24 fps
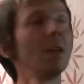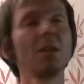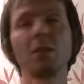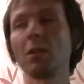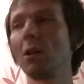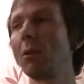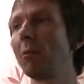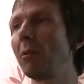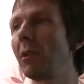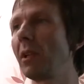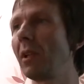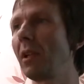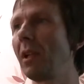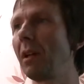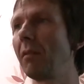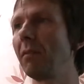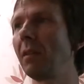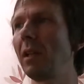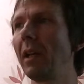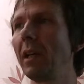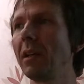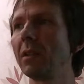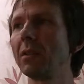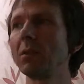So we're just going to have
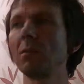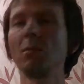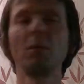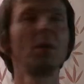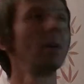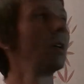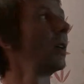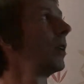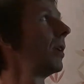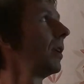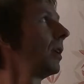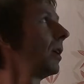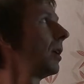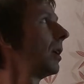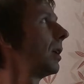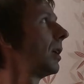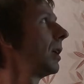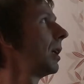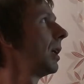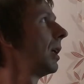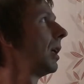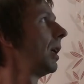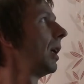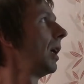the next one.
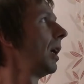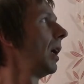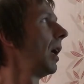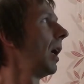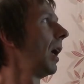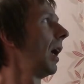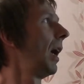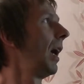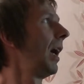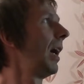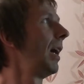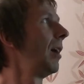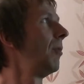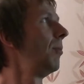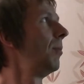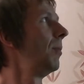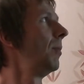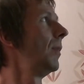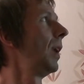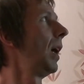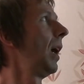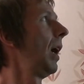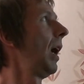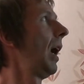
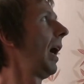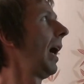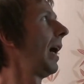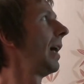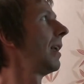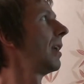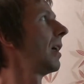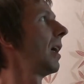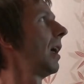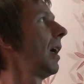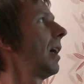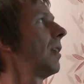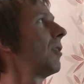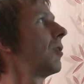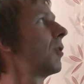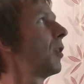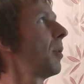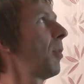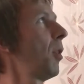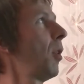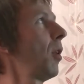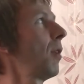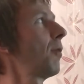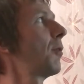And a
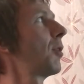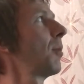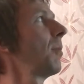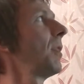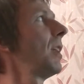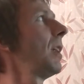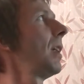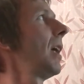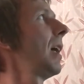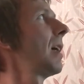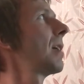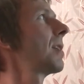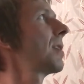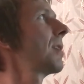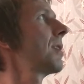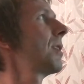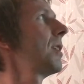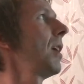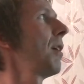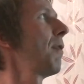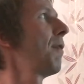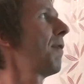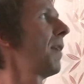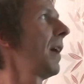report from last
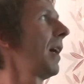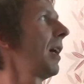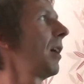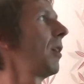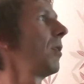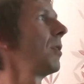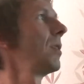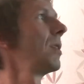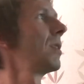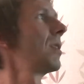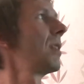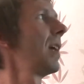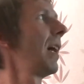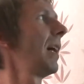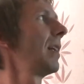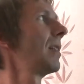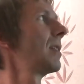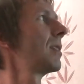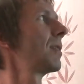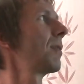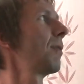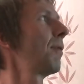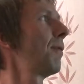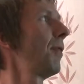year found
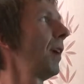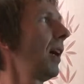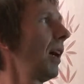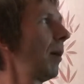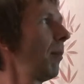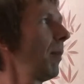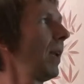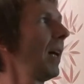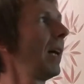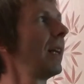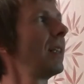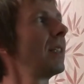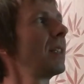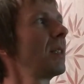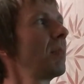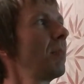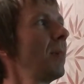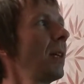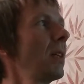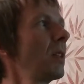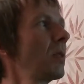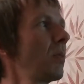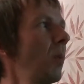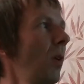that farmland is
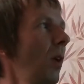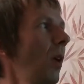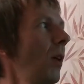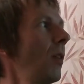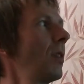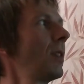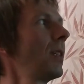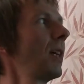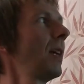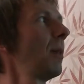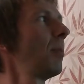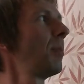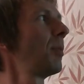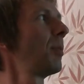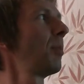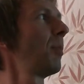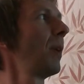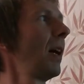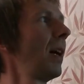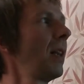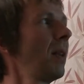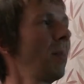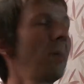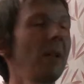being swallowed up
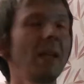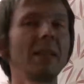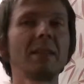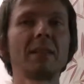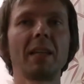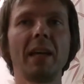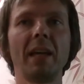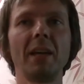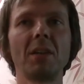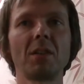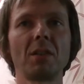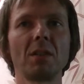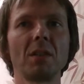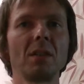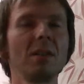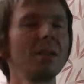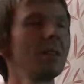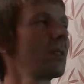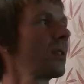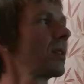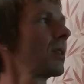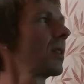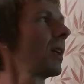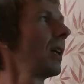by the
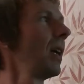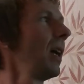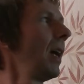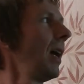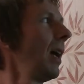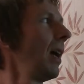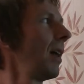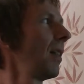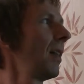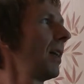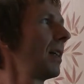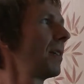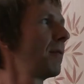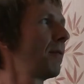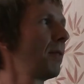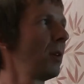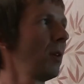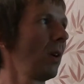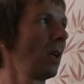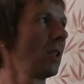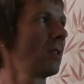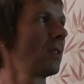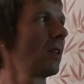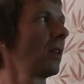plantations. There's
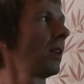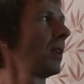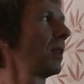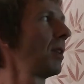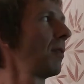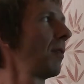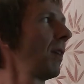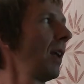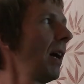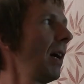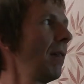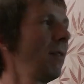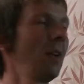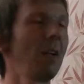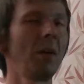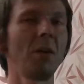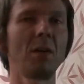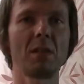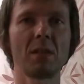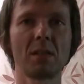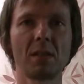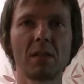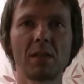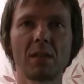few alternative
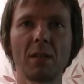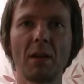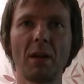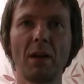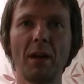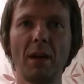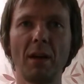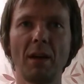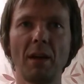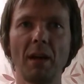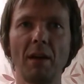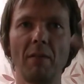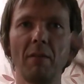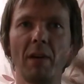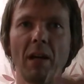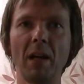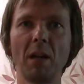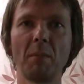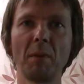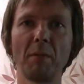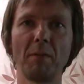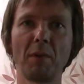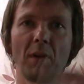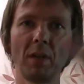livelihoods
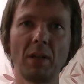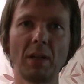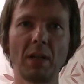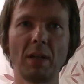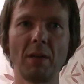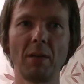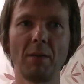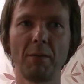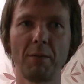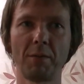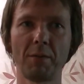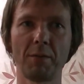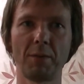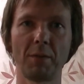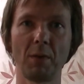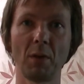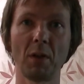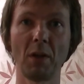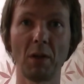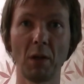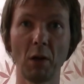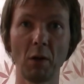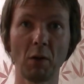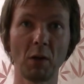available for the
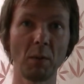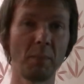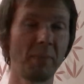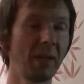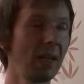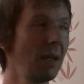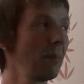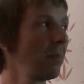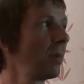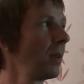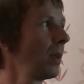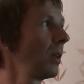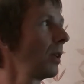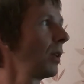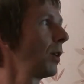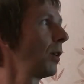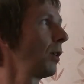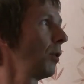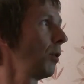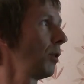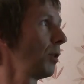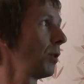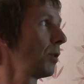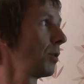local people
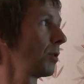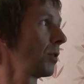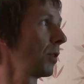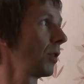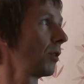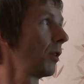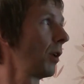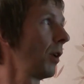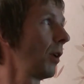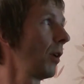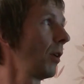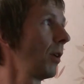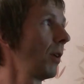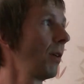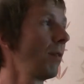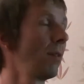who used to grow